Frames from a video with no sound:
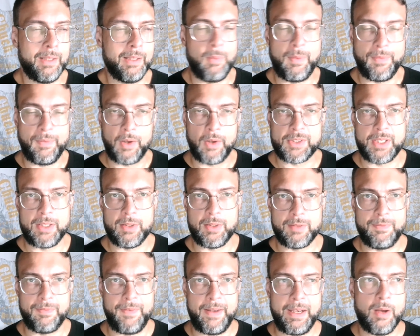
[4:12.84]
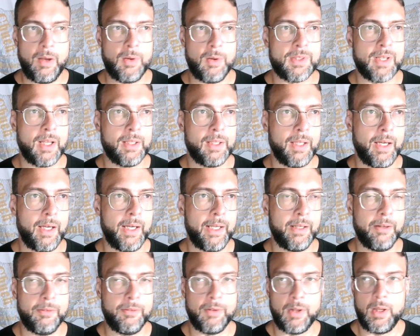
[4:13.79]
We've all seen those videos
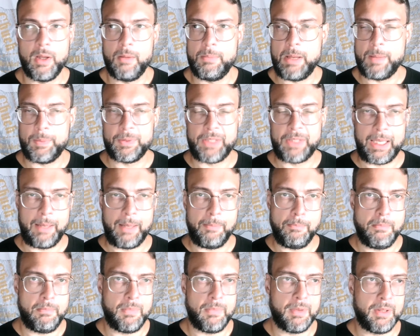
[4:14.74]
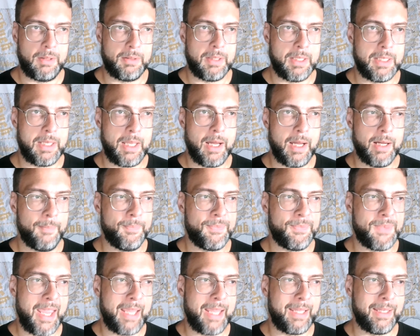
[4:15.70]
online of people taking uh,
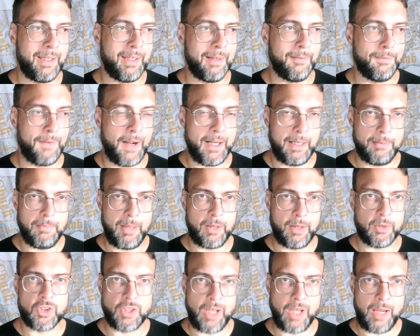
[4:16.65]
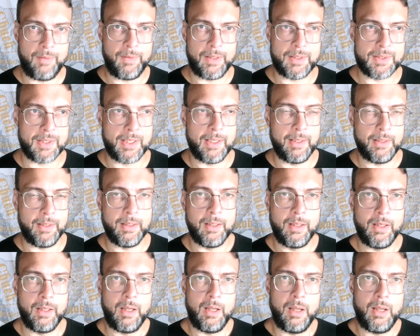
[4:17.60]
taking and finding metal shavings in
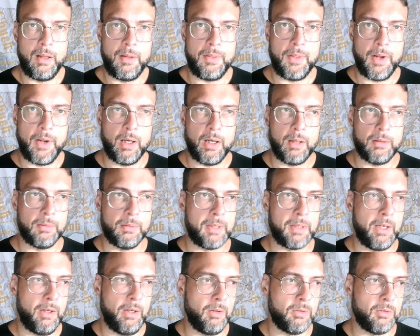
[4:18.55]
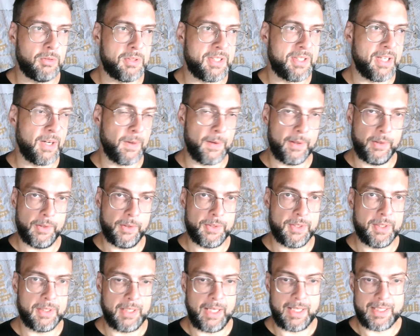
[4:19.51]
their you know
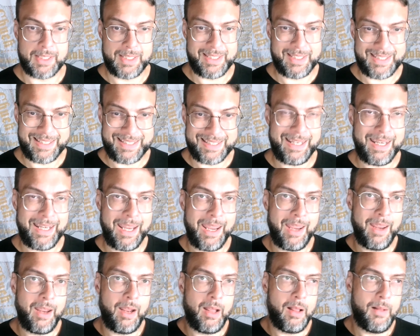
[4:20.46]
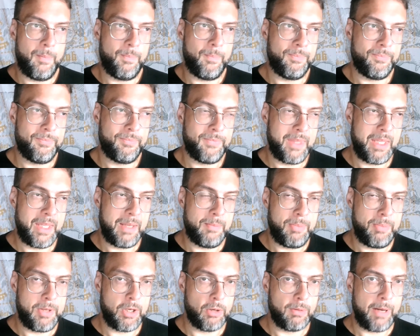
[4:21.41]
cereals and things. This is in the
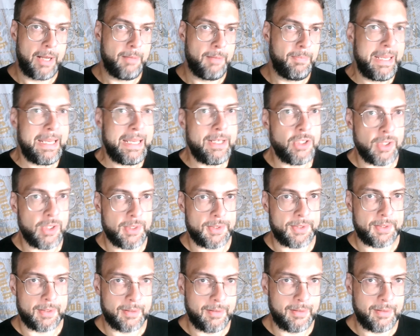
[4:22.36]
pureed peaches.